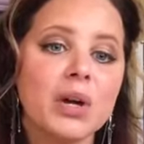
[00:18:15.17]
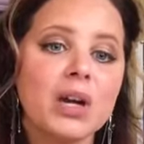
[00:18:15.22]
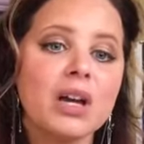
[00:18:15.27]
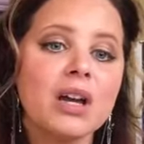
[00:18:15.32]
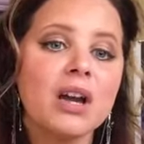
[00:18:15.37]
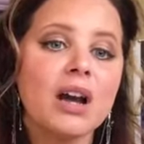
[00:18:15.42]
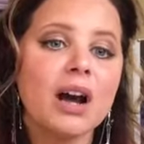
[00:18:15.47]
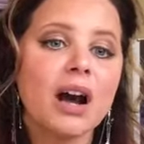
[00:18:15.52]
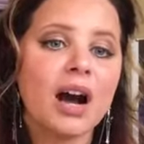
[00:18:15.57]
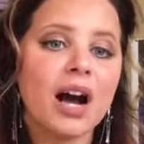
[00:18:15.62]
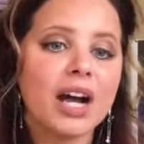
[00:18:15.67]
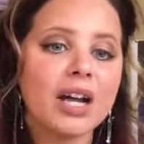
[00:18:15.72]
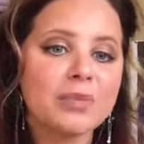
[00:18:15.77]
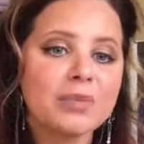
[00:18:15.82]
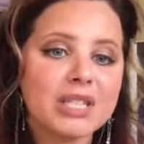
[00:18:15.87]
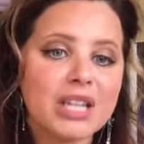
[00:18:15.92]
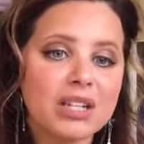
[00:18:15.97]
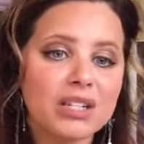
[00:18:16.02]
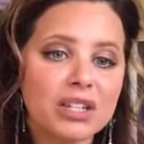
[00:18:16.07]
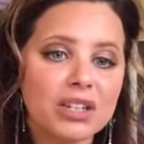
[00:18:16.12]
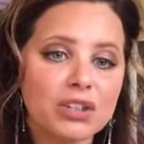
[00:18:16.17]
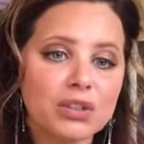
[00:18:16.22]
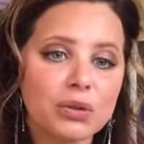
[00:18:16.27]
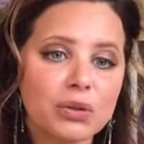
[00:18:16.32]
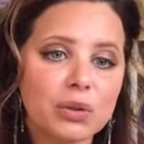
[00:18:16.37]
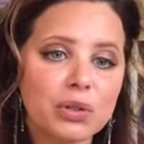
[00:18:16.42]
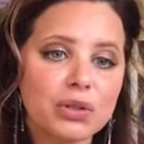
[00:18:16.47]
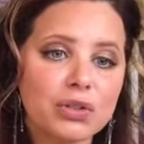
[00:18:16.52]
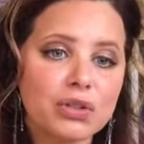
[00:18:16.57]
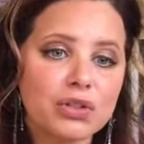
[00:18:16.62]
So I'm
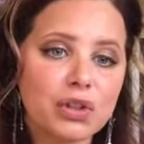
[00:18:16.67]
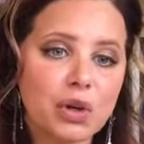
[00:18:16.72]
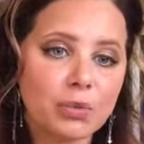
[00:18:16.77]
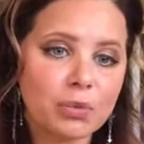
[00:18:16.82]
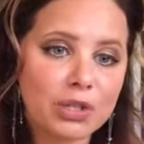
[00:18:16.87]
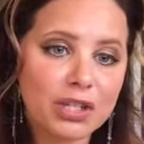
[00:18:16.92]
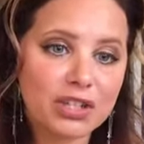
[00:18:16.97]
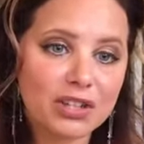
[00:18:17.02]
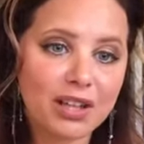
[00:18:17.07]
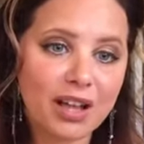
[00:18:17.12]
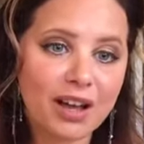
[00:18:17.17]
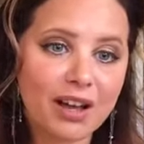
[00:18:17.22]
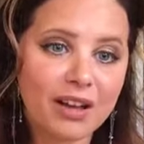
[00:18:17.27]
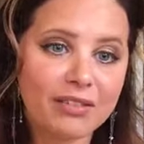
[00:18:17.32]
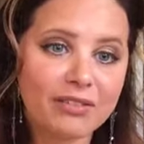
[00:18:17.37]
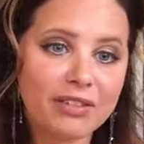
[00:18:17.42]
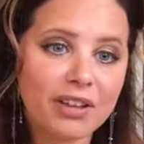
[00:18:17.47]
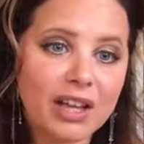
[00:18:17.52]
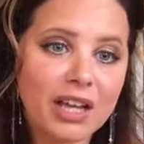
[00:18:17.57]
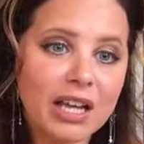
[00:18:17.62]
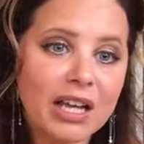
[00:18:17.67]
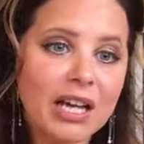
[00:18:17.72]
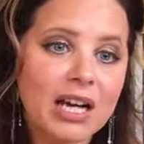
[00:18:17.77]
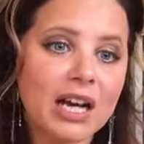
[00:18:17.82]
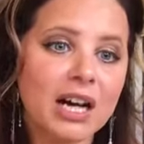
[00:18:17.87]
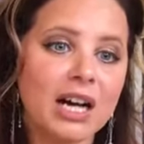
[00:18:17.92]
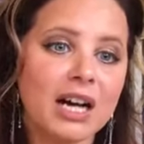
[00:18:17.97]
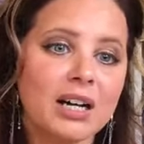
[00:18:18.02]
sending you so much love.